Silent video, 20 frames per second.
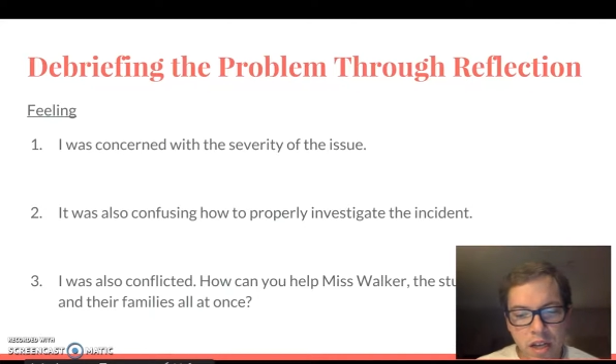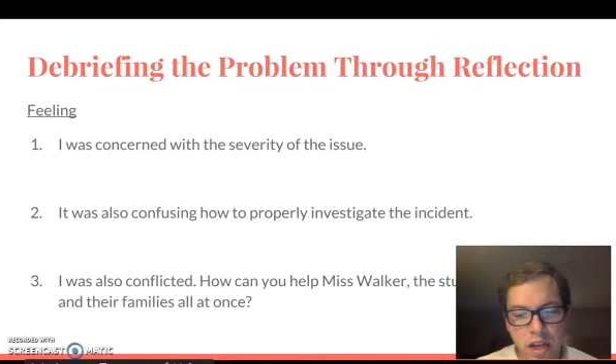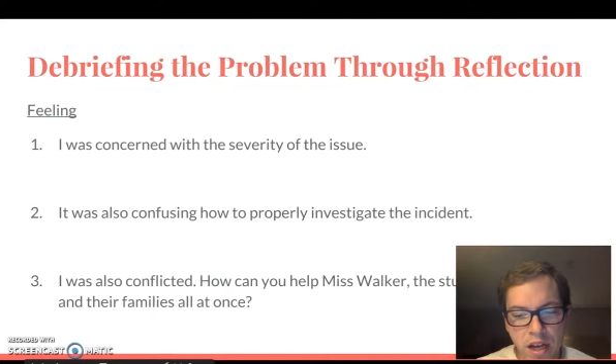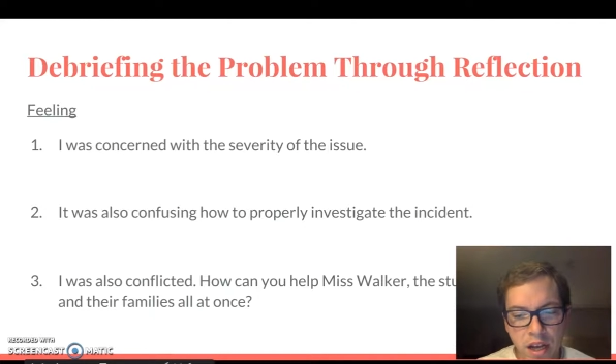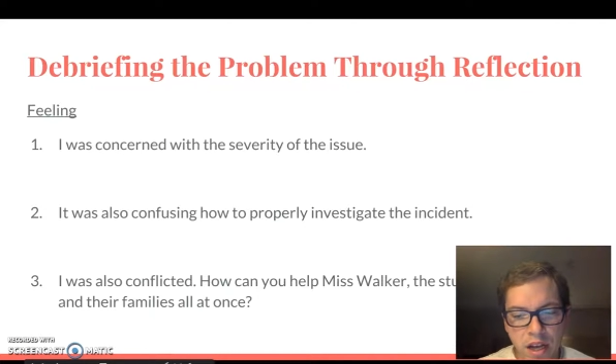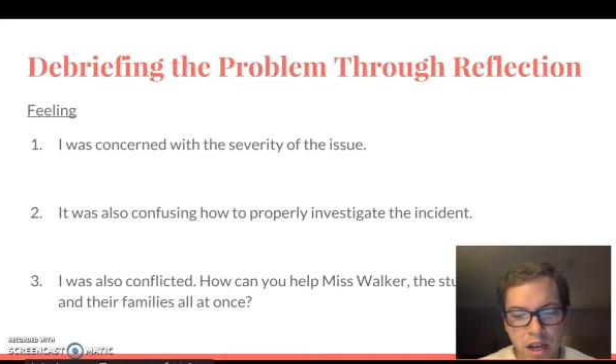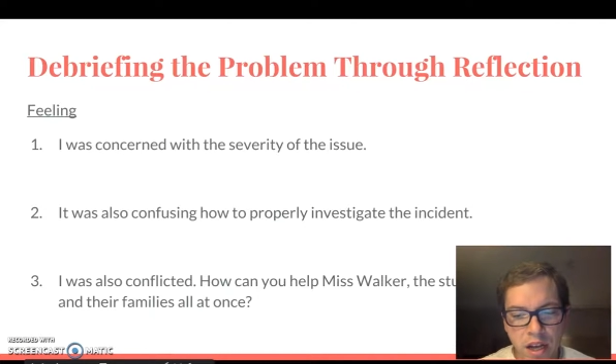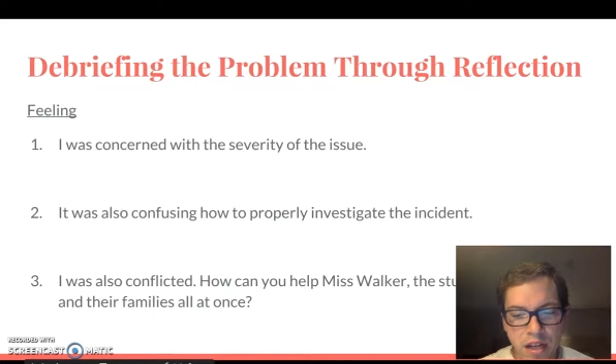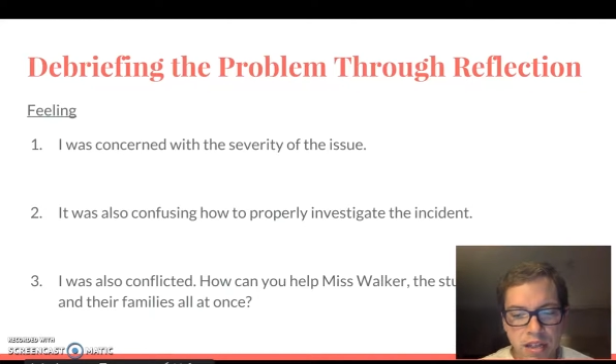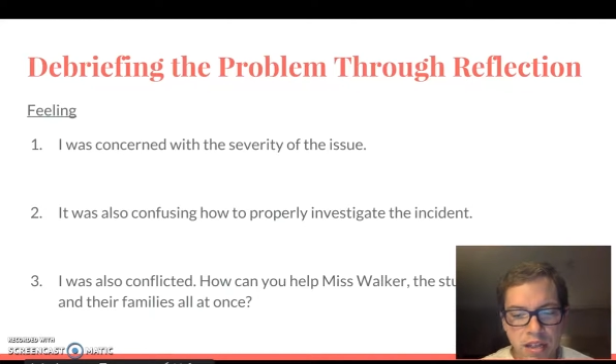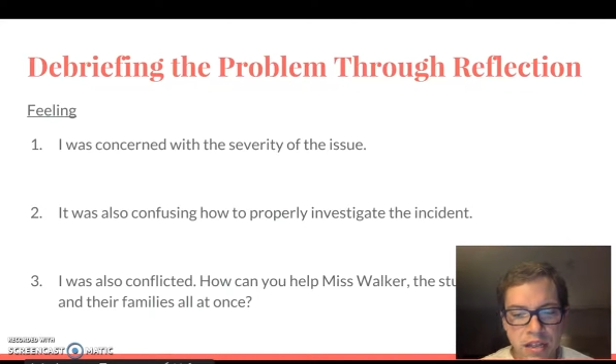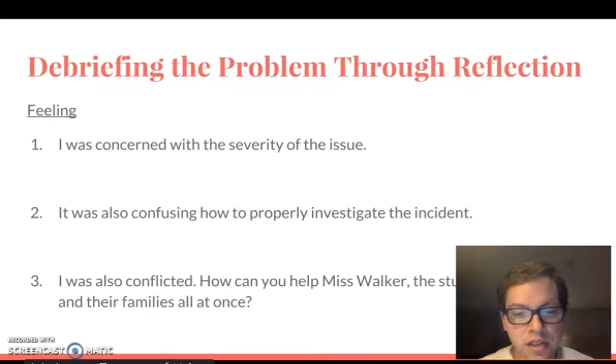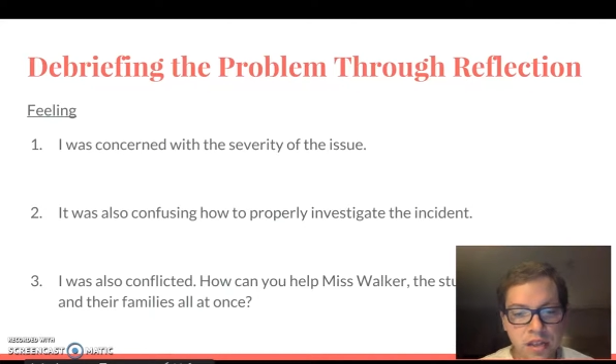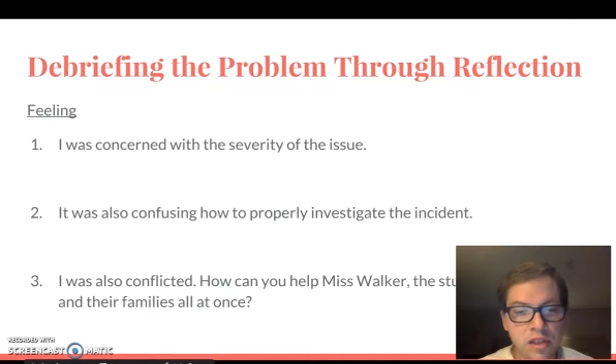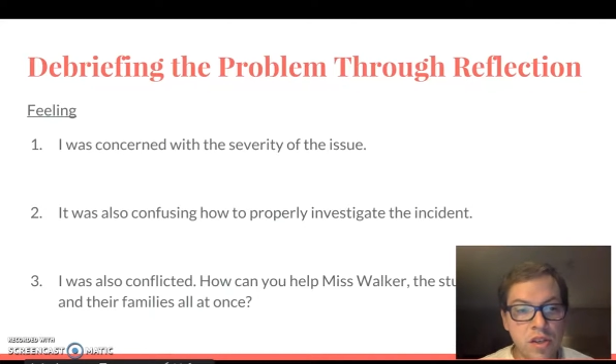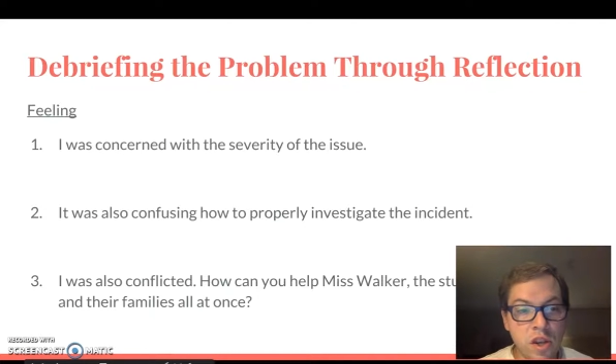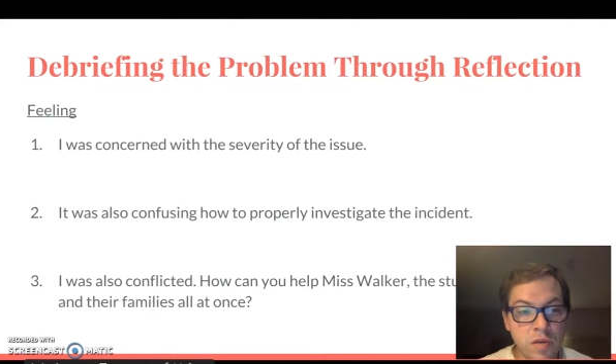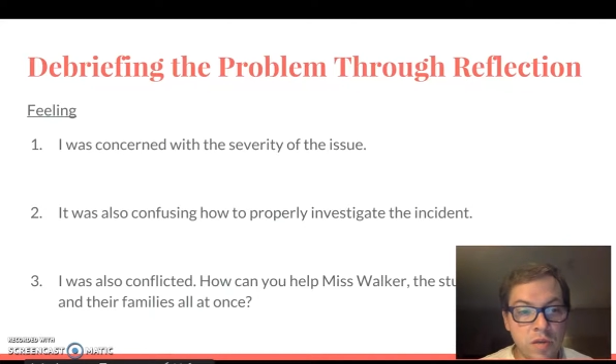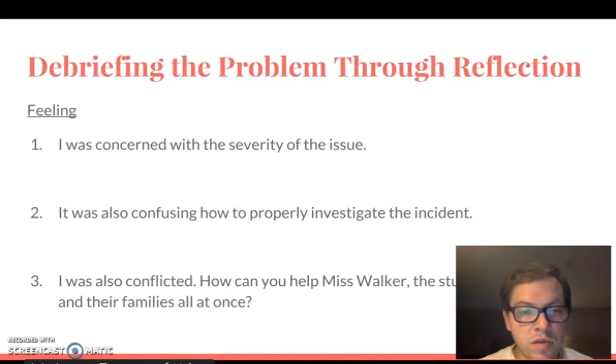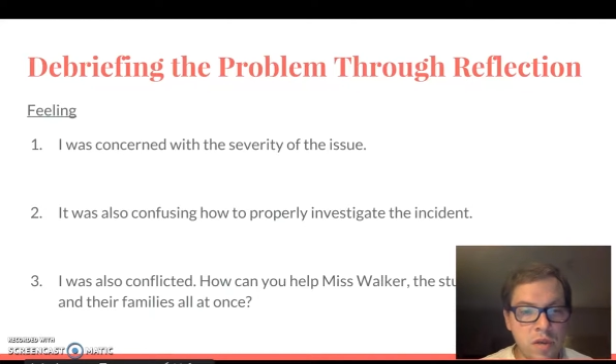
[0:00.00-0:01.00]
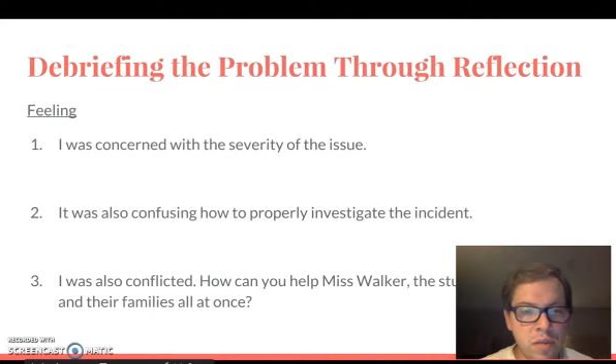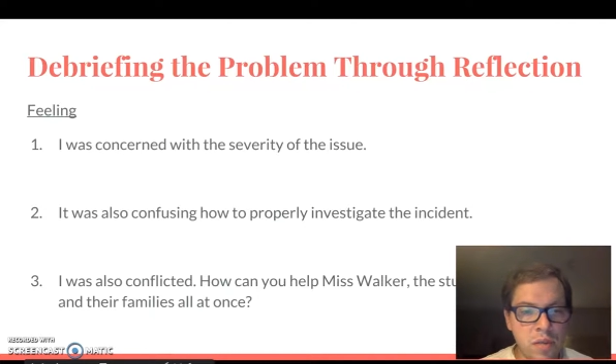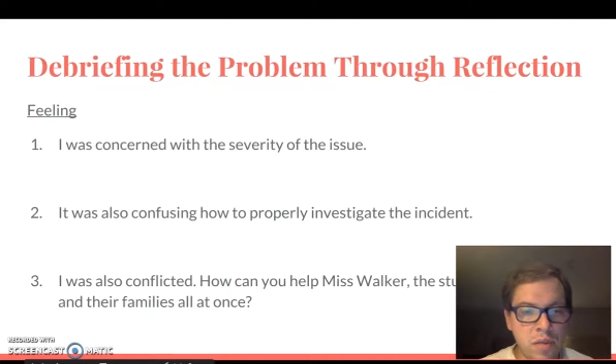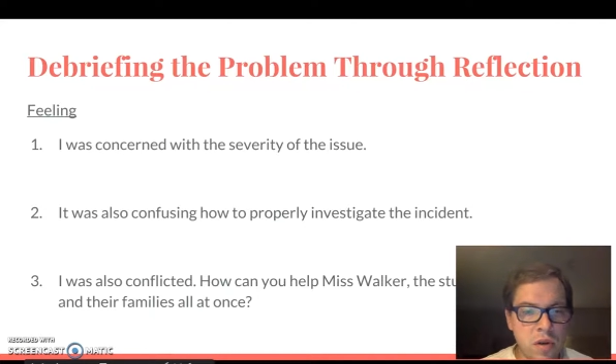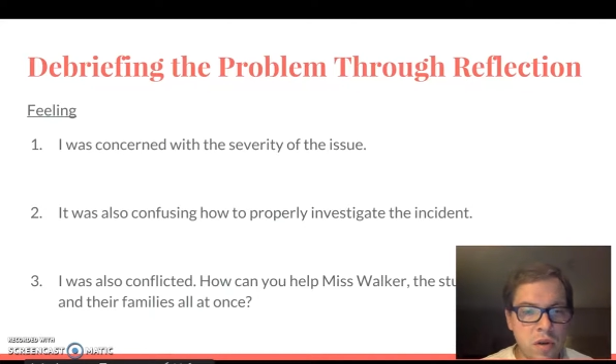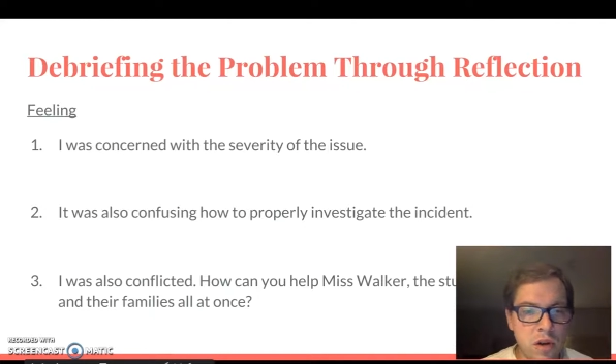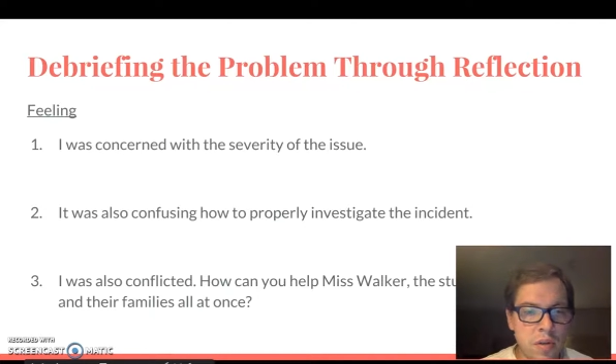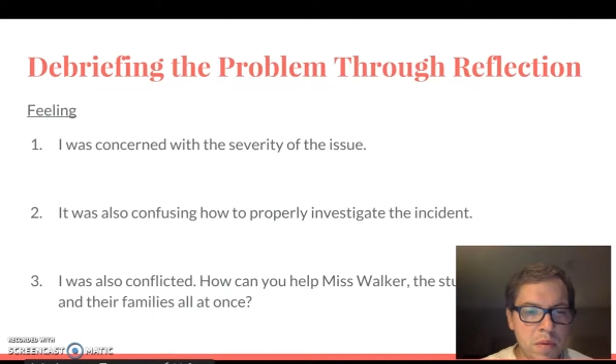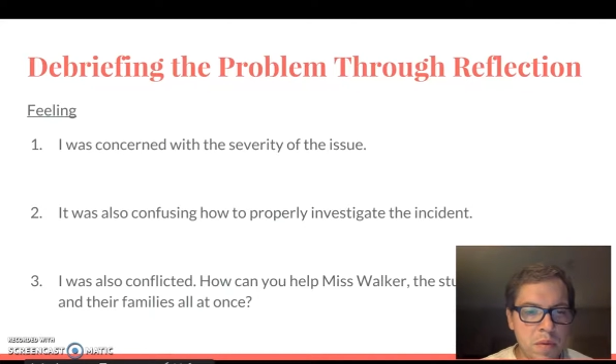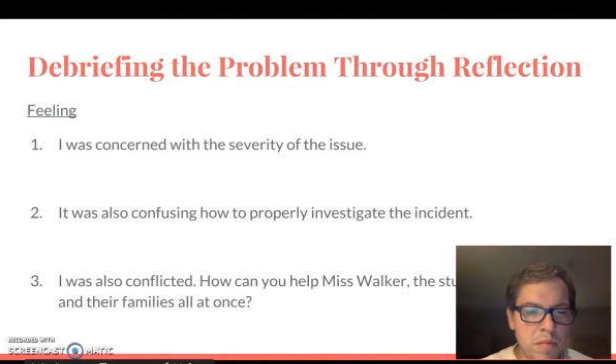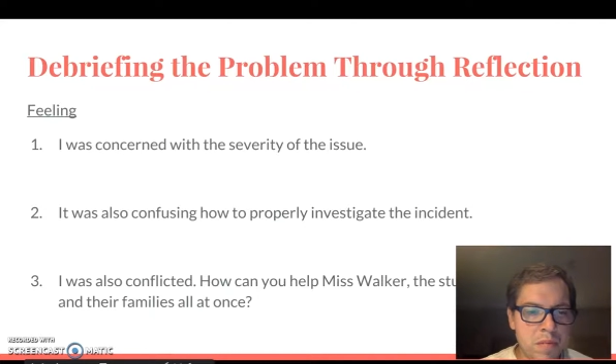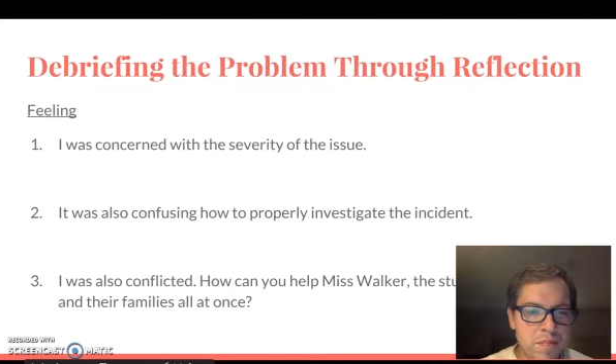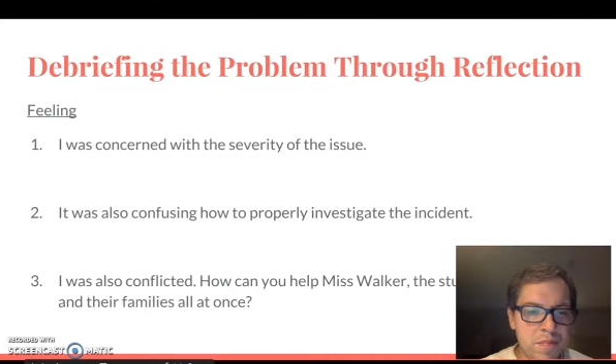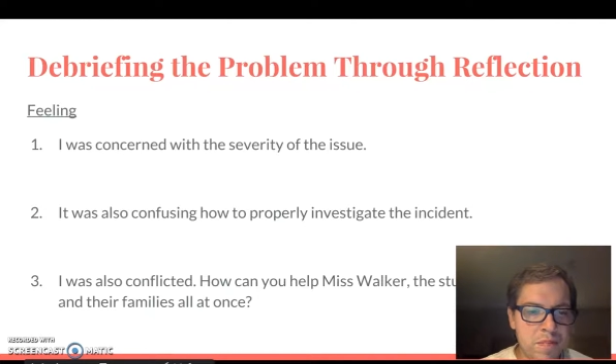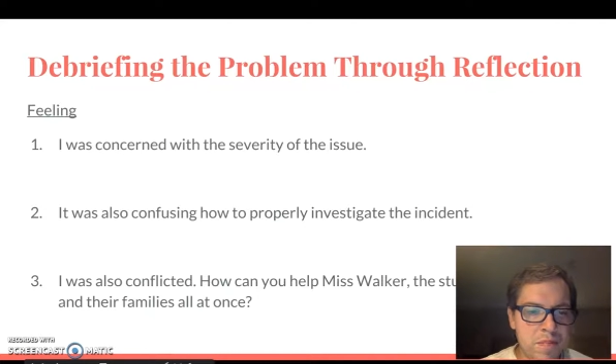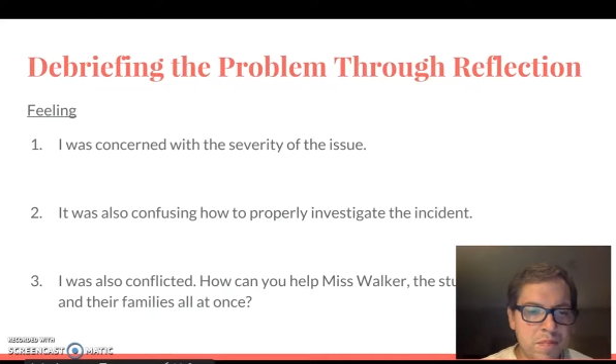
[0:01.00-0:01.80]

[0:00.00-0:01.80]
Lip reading: to solve this problem.